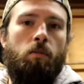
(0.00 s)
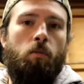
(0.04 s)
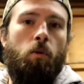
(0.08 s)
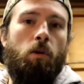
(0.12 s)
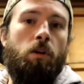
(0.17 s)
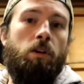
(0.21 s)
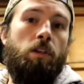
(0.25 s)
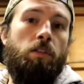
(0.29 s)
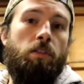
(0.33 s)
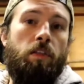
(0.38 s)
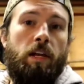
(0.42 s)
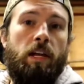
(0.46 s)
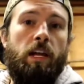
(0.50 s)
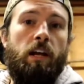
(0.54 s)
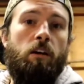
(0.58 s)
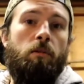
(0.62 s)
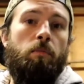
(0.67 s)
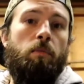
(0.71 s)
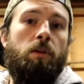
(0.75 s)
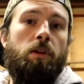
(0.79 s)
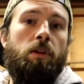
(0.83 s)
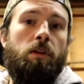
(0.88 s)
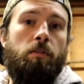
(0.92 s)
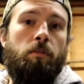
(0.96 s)
Wanted to thank
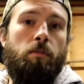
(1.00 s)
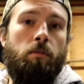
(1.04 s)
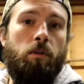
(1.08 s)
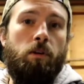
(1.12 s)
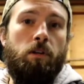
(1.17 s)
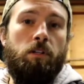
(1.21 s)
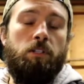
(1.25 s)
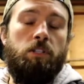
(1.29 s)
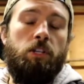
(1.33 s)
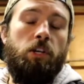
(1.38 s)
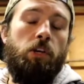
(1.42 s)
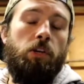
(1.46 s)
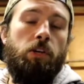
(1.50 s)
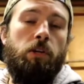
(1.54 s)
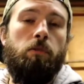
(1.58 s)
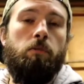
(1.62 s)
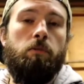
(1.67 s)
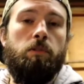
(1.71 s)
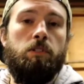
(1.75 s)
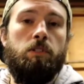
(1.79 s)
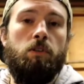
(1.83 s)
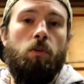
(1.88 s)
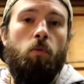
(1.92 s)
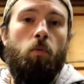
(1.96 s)
everybody for
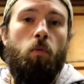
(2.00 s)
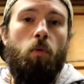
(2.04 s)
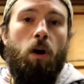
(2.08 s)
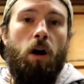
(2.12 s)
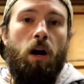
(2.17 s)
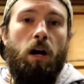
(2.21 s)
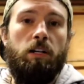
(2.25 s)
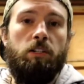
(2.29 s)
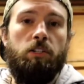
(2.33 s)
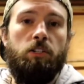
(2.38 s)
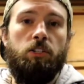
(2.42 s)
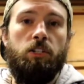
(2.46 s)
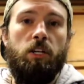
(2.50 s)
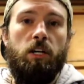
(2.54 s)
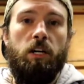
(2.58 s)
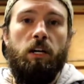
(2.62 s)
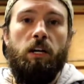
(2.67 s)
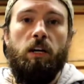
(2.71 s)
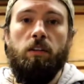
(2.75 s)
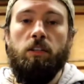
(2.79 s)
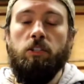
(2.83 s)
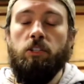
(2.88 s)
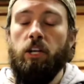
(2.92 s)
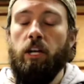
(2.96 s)
continuing to watch.
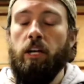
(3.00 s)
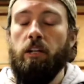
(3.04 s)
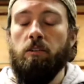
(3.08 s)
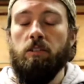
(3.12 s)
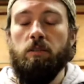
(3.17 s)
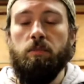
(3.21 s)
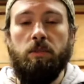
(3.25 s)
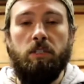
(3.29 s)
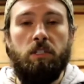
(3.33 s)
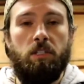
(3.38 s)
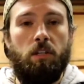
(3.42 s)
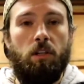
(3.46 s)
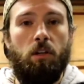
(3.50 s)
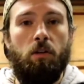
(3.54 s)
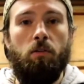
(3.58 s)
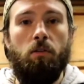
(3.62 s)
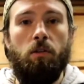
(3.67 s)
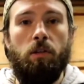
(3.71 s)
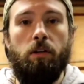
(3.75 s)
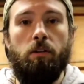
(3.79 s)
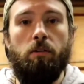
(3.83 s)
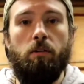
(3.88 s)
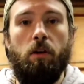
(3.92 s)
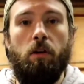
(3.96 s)
The channel's been
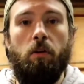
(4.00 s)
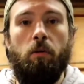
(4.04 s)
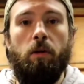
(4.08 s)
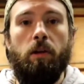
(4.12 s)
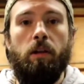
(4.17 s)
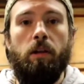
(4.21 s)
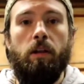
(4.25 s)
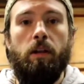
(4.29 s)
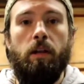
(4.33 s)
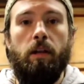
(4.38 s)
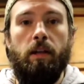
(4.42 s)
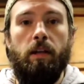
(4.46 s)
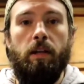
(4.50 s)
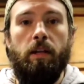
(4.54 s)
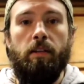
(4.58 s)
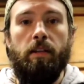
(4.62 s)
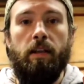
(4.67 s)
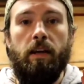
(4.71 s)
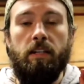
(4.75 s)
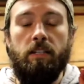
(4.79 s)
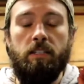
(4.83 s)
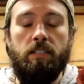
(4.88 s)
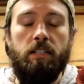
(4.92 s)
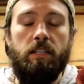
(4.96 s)
slowly growing, and
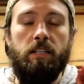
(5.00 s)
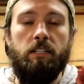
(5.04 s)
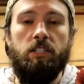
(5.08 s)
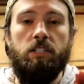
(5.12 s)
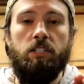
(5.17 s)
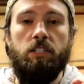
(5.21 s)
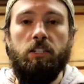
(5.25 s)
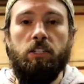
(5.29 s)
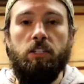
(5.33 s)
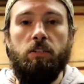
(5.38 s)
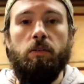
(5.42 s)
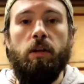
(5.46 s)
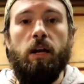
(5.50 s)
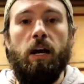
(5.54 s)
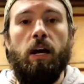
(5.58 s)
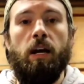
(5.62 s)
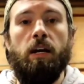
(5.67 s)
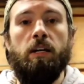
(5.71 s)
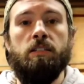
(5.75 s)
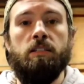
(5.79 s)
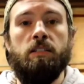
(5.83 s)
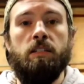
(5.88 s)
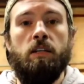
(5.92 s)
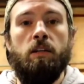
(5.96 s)
that is thanks to you
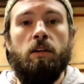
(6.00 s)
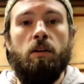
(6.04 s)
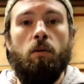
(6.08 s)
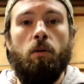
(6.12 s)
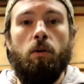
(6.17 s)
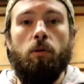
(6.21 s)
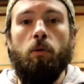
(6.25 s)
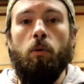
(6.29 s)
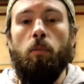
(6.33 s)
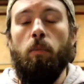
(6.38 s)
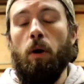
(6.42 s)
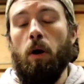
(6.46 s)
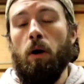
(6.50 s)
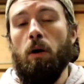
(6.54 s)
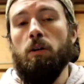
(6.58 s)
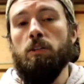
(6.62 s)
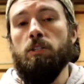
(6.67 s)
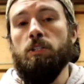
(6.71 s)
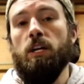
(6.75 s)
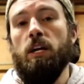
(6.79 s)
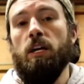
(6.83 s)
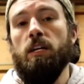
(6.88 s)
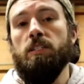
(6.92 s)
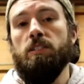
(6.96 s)
guys. I want to
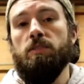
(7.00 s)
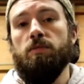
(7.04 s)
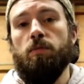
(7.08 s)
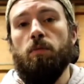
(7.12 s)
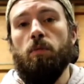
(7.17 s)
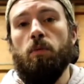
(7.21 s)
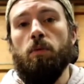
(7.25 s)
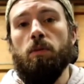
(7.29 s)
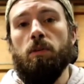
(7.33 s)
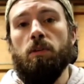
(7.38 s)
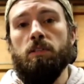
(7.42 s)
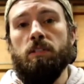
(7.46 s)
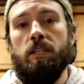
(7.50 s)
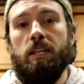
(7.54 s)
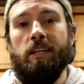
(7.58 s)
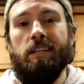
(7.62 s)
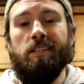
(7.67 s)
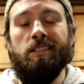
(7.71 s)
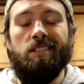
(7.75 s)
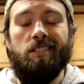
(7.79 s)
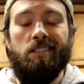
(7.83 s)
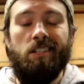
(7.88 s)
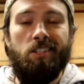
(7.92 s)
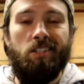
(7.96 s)
apologize for
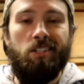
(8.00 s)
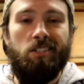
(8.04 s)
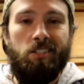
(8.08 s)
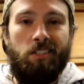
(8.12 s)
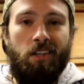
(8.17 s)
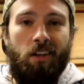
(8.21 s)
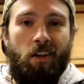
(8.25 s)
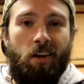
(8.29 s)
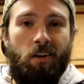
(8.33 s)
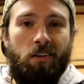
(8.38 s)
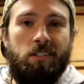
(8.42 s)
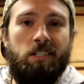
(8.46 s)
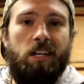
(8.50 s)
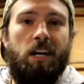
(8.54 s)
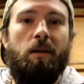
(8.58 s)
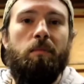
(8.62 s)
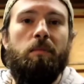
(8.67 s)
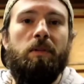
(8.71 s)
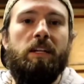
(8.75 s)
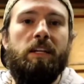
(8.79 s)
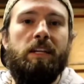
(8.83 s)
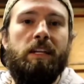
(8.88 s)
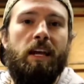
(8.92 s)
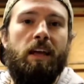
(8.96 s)
taking such a long
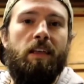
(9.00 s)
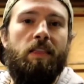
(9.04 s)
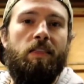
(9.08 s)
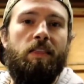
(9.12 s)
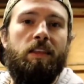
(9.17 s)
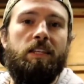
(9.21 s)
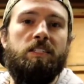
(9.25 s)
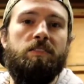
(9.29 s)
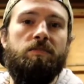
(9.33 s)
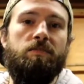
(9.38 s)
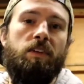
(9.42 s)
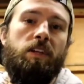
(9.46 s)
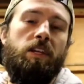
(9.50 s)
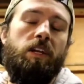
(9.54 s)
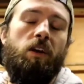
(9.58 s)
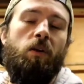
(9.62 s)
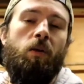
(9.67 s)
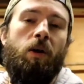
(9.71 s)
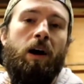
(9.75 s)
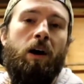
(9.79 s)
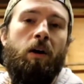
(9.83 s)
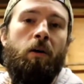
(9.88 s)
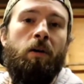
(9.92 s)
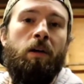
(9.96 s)
time to get this
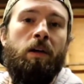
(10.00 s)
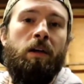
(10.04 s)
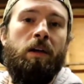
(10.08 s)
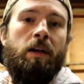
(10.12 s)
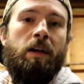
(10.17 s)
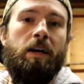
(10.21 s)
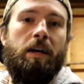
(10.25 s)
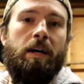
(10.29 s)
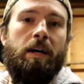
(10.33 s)
video out.